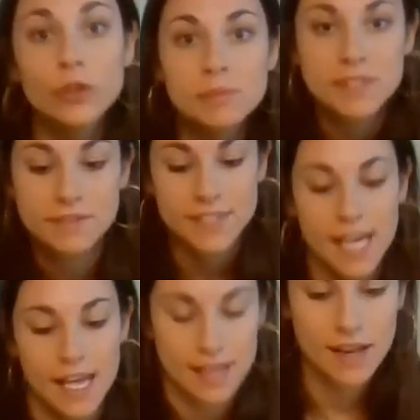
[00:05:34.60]
groups of
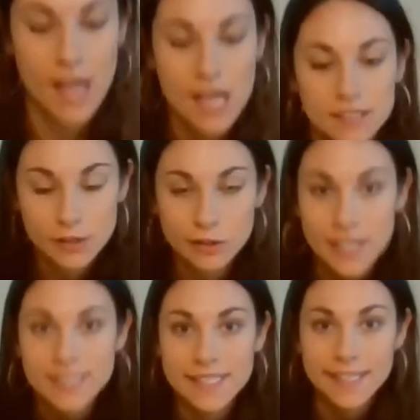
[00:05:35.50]
10. So
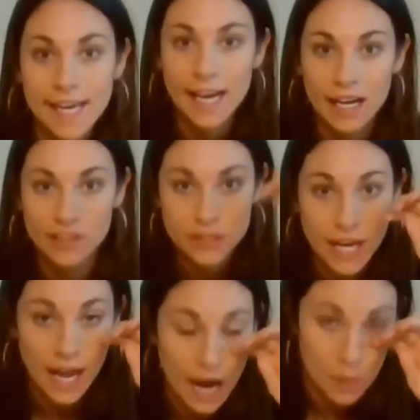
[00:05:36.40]
let's count
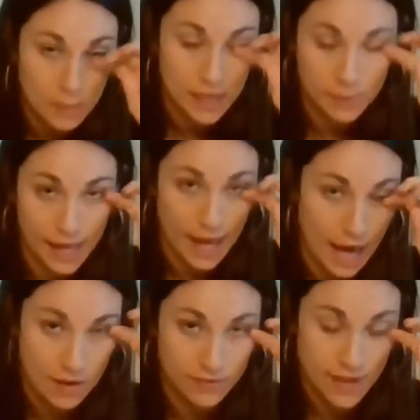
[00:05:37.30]
how many we
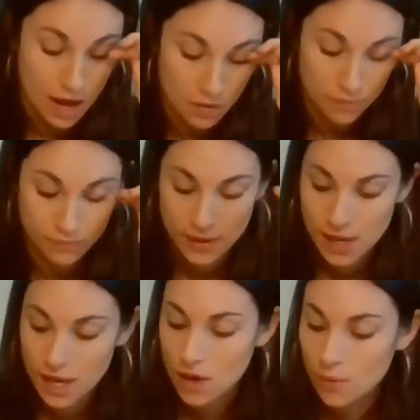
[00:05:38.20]
have now.
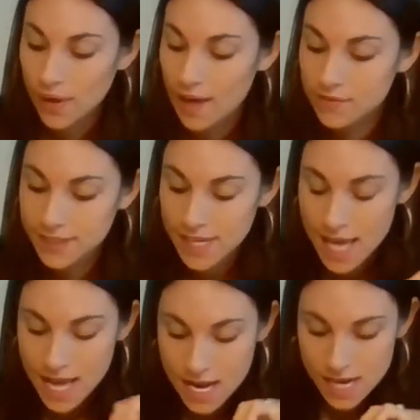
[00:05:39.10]
We have
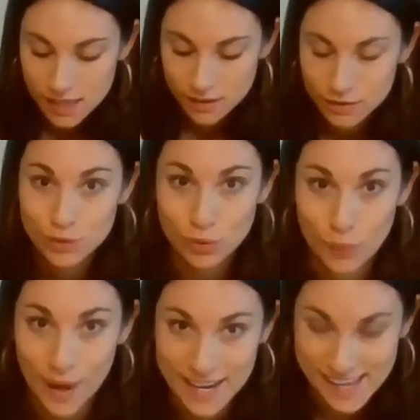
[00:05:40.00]
10,
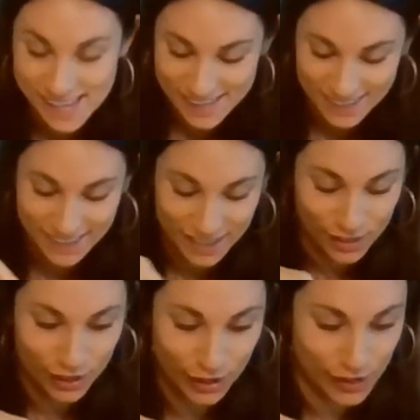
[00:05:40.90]
20,
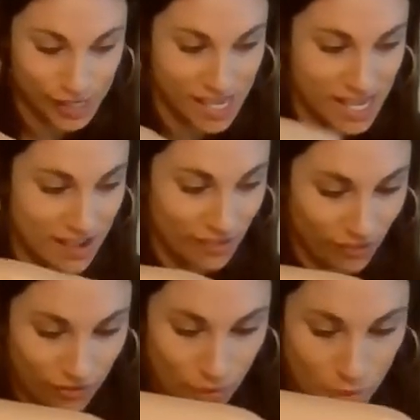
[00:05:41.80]
30,
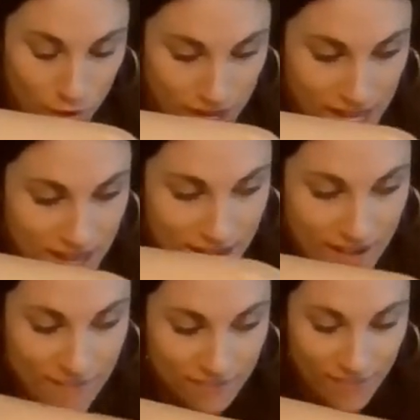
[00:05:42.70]
40,
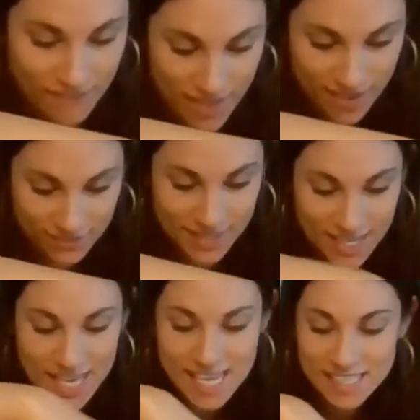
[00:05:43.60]

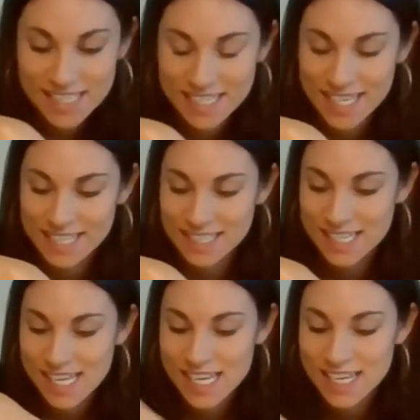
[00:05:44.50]
50,
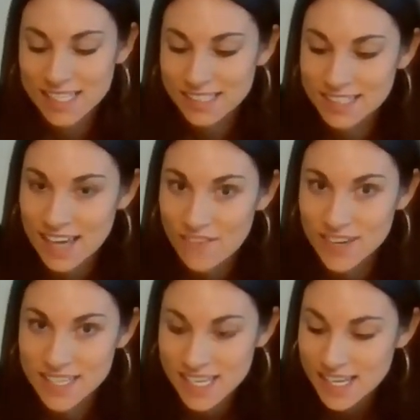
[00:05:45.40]
60,
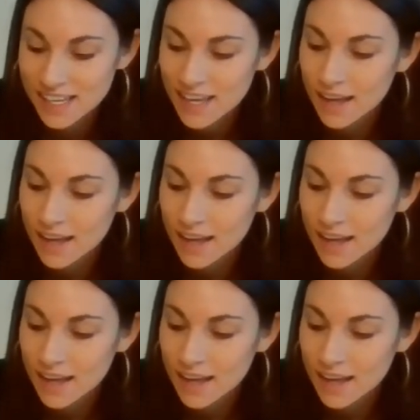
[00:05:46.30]
70,